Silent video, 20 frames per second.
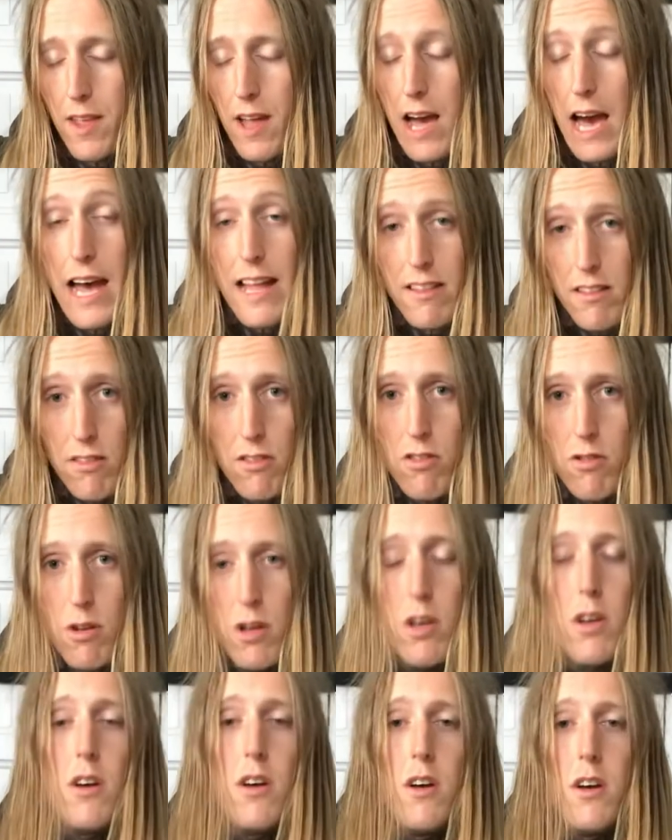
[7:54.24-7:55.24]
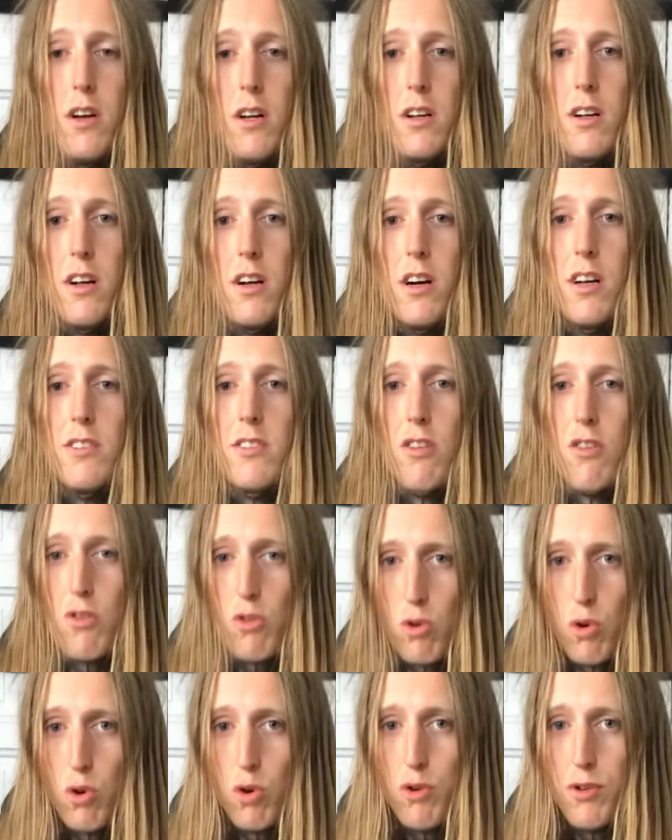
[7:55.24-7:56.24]
at the
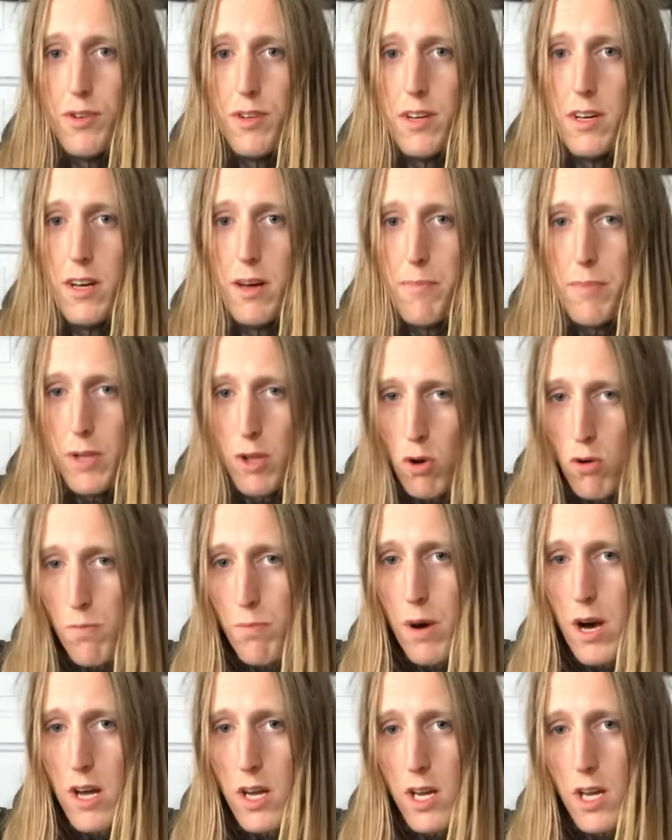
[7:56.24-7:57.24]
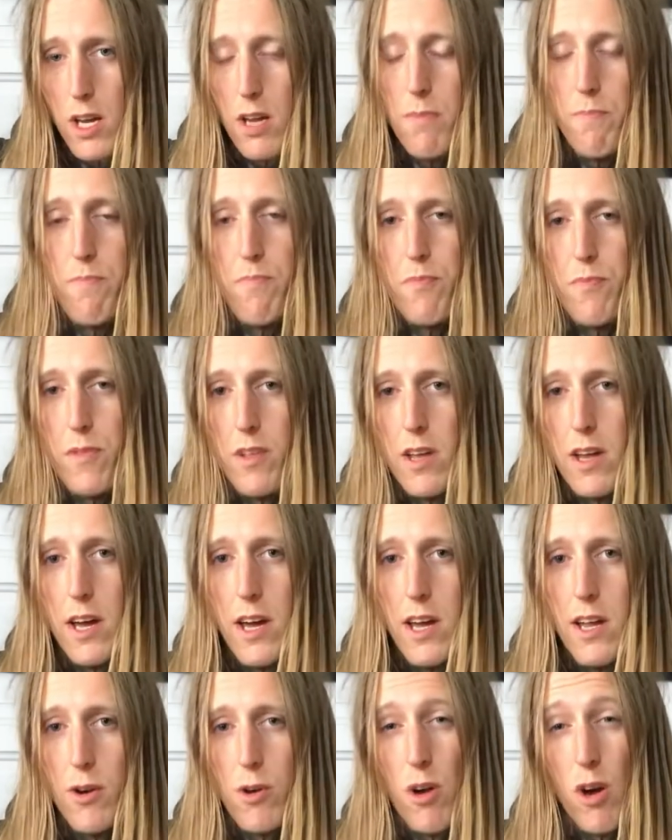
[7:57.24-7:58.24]
Stord Betongpark,
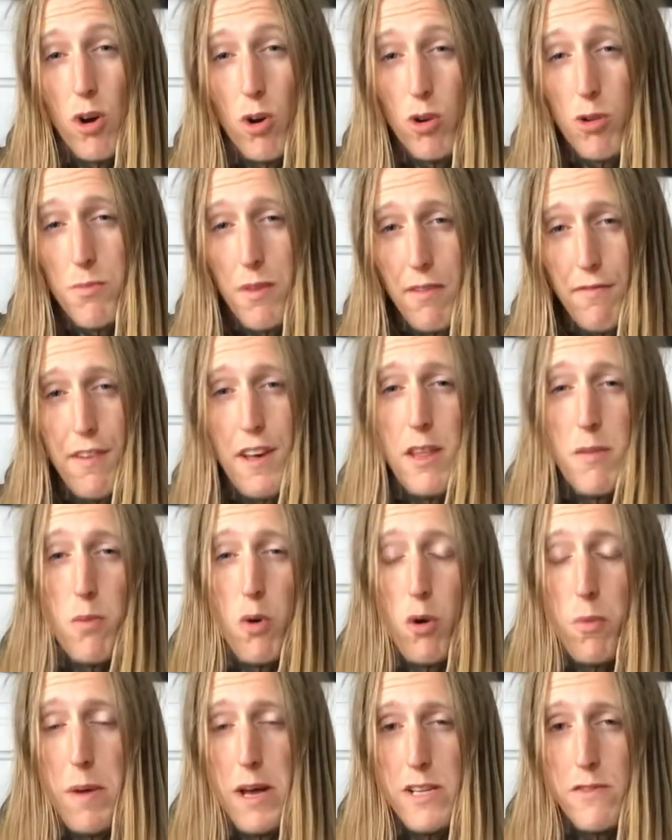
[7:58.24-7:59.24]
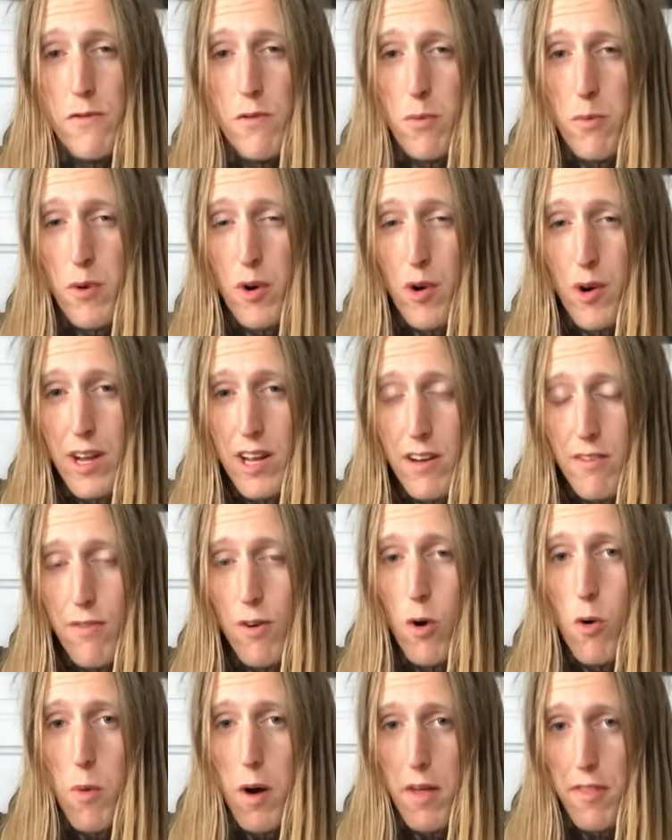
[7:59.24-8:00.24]
and you can go to my Facebook page for more
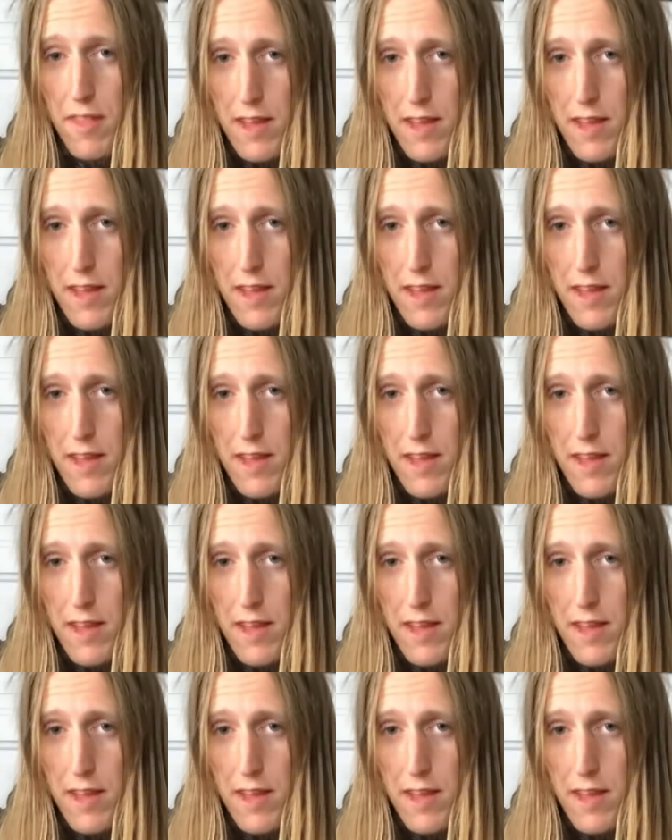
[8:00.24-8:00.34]
info about